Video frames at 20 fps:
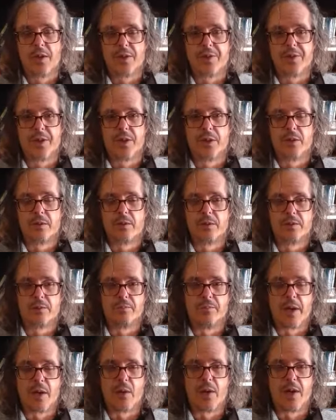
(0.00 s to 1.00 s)
So
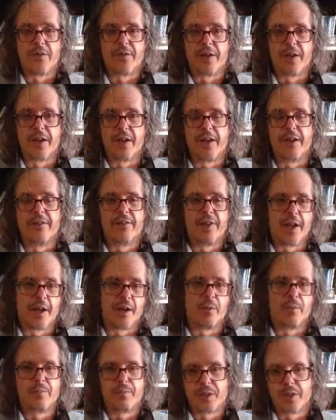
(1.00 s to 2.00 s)
my wife and I have
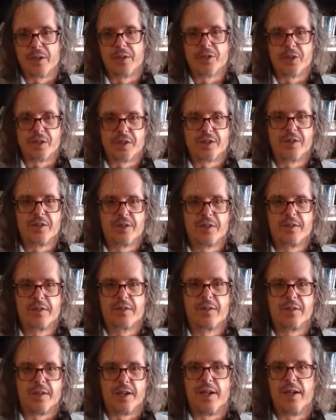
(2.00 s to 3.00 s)
now purchased
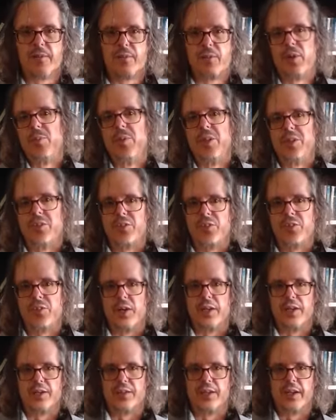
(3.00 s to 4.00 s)
uh, permanent straws.